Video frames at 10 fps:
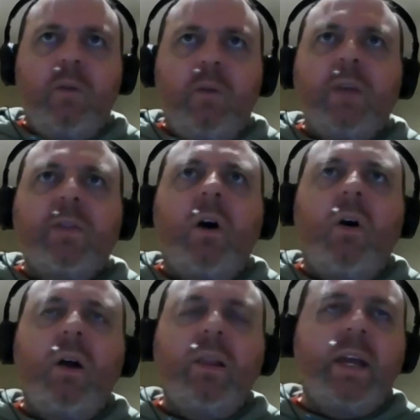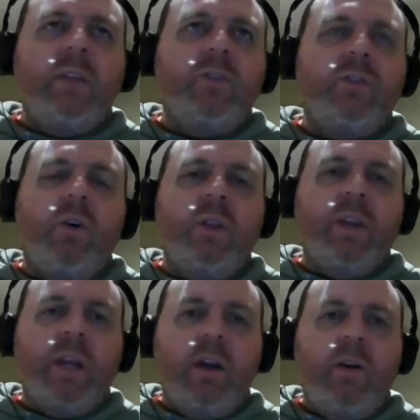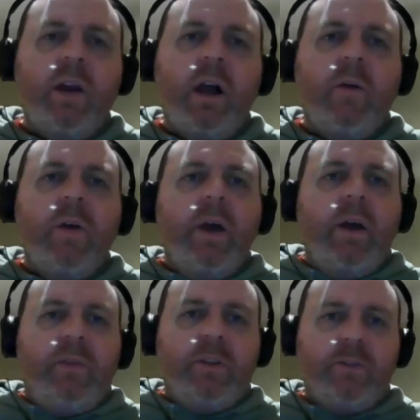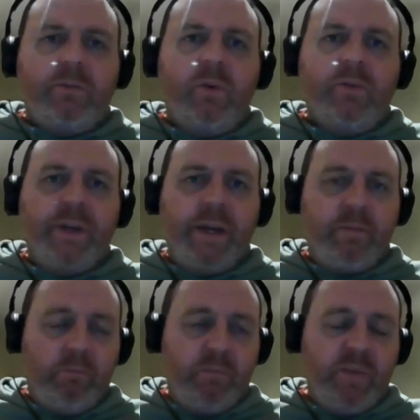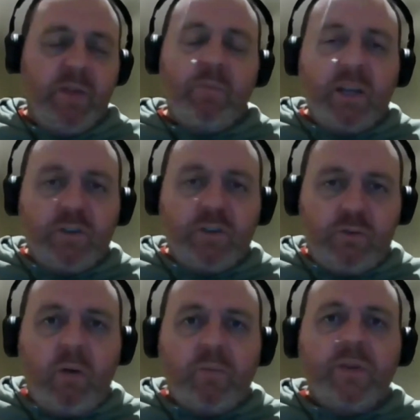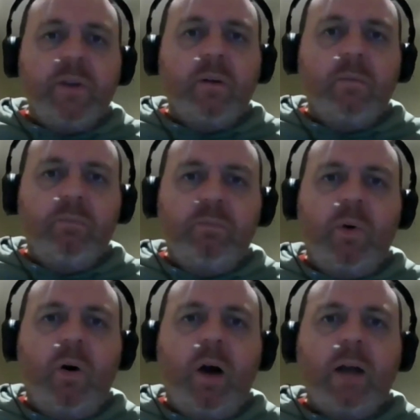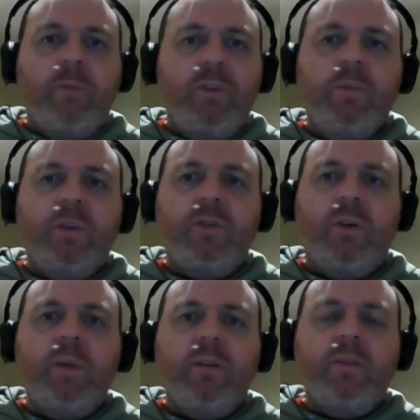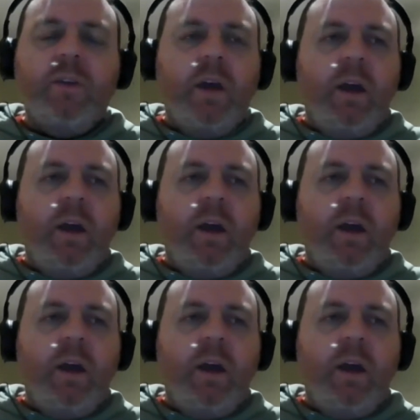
around the Highlands, Scotland area, there's a small town, and they're being swamped by human zombies.